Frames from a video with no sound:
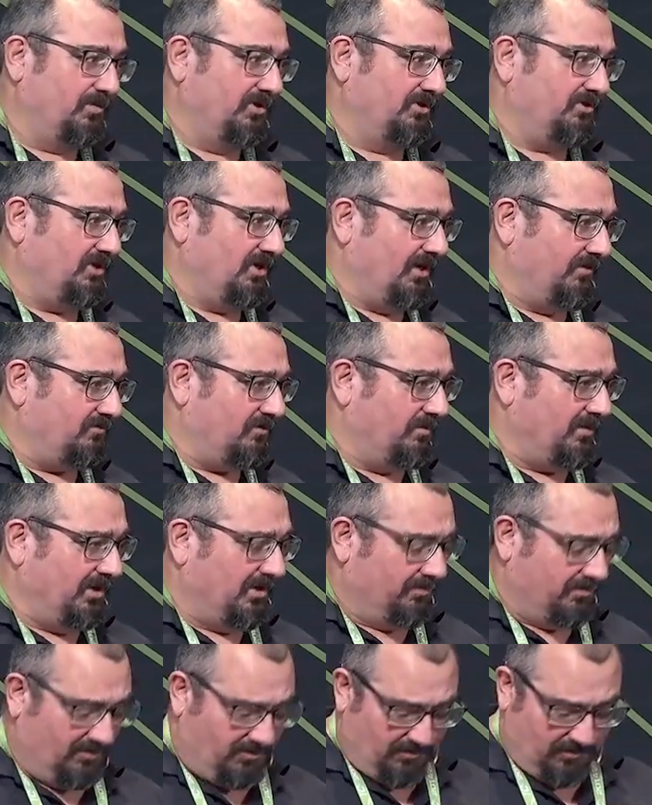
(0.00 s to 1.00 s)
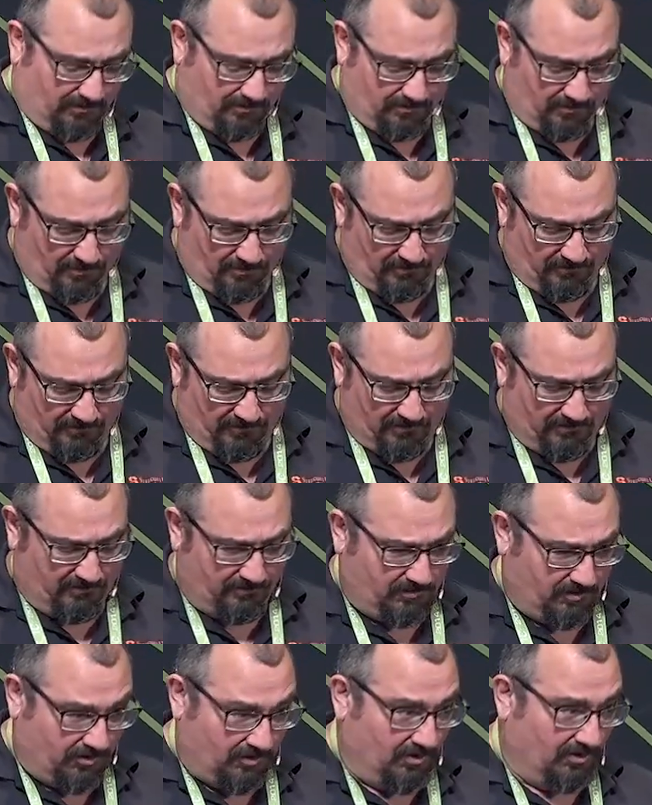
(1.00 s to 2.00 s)
but you have to be able to
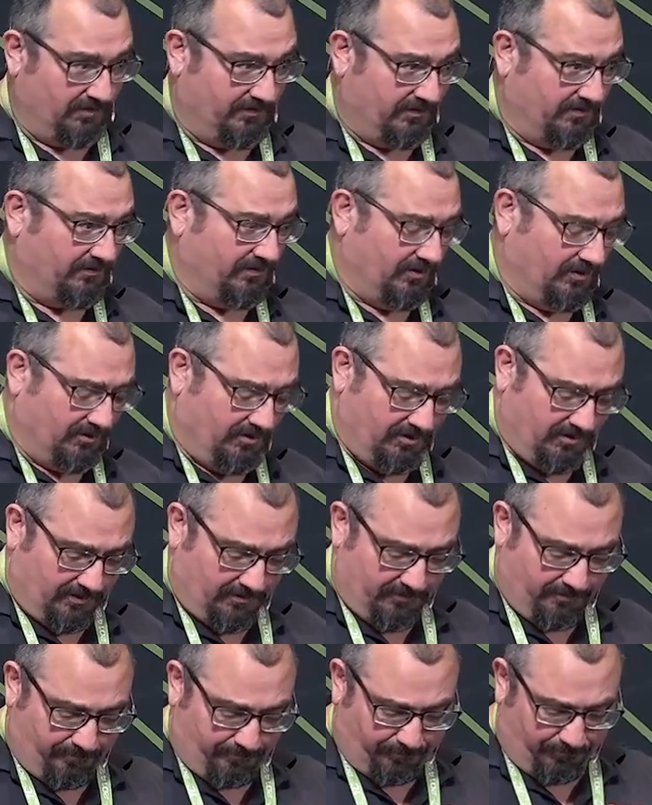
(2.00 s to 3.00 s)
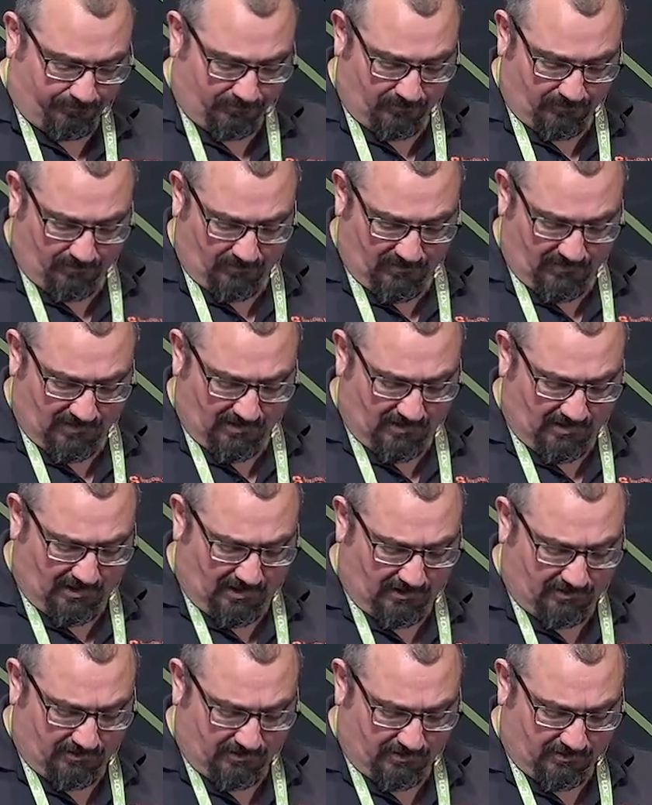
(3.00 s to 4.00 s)
still fulfill the, the
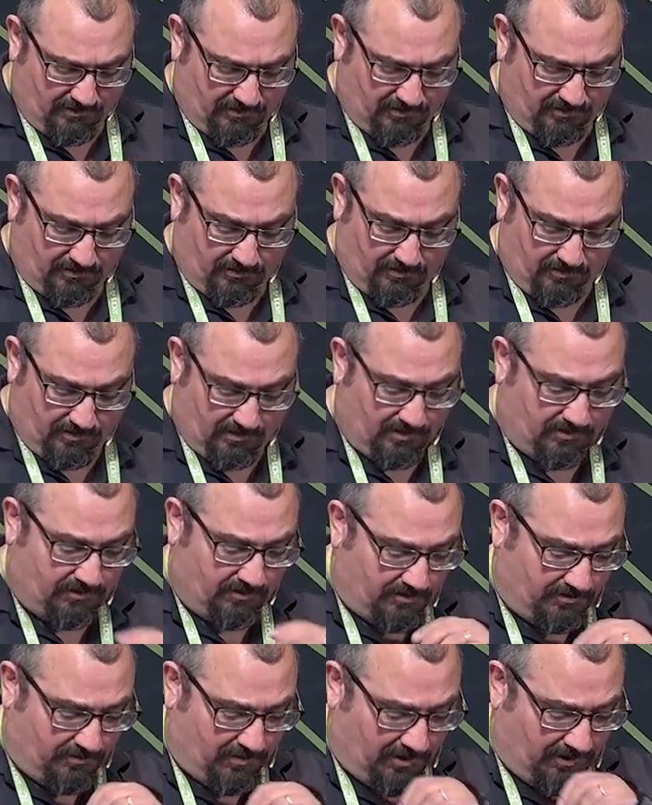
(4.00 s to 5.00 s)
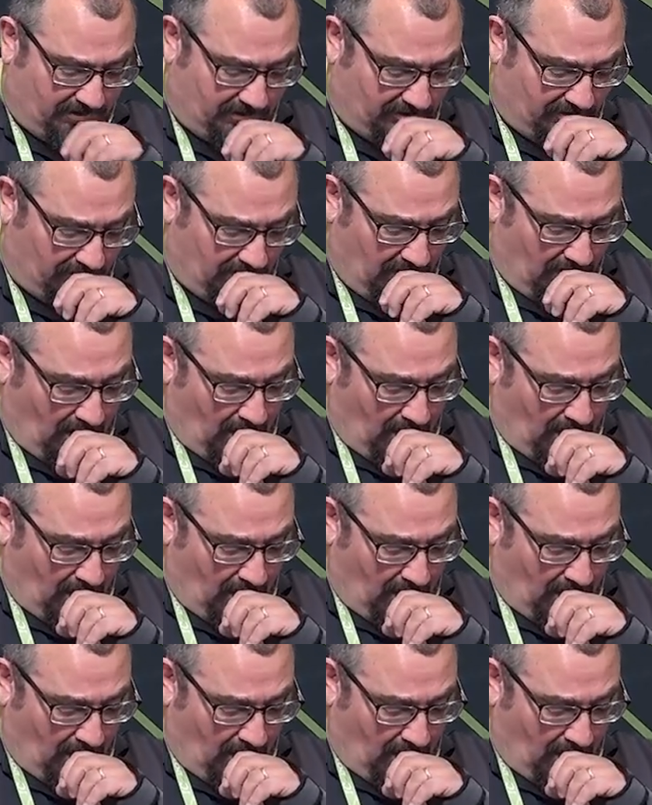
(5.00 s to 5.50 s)
needs of this, this situation.